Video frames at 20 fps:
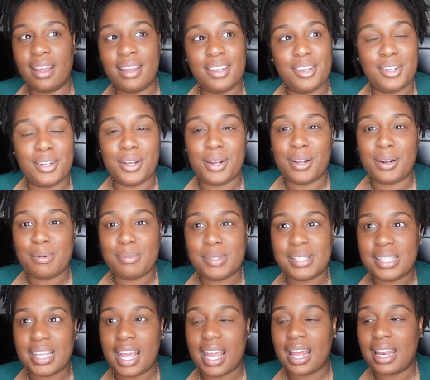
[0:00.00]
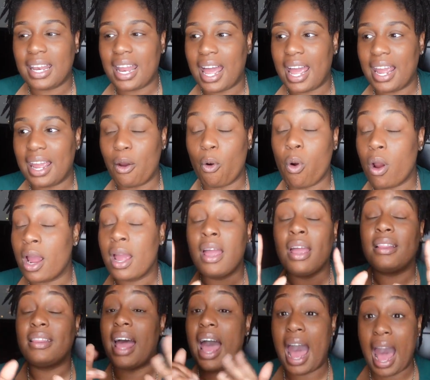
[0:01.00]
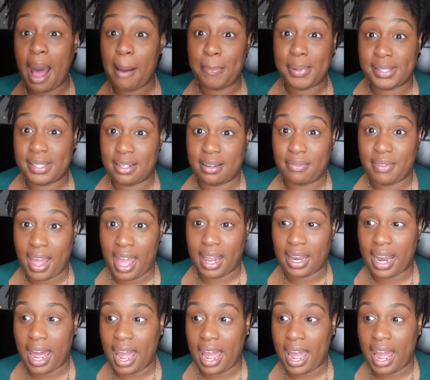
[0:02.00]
You know what I'm saying? Like, or the opposite of that.